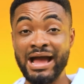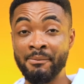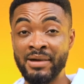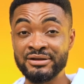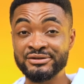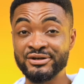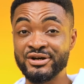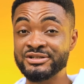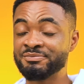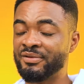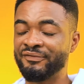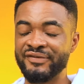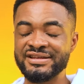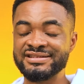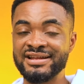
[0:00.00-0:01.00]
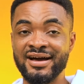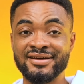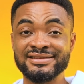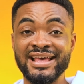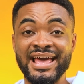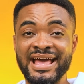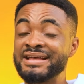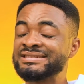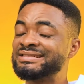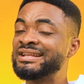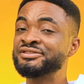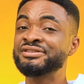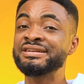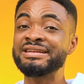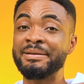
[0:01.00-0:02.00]
Amateurs, professionals, it's
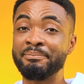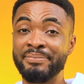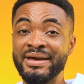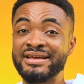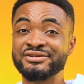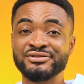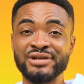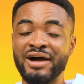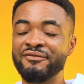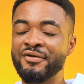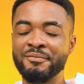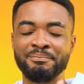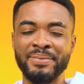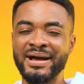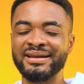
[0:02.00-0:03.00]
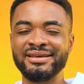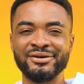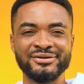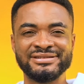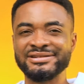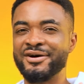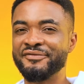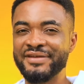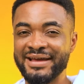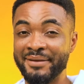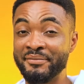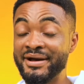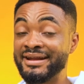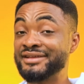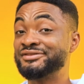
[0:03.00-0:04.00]
literally the best travel buddy or selfie
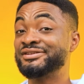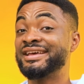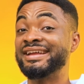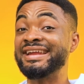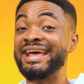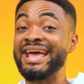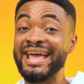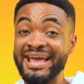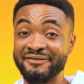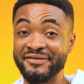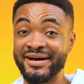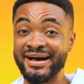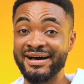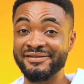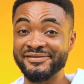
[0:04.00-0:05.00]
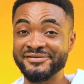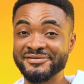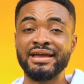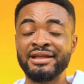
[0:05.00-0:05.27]
camera that you can ever have.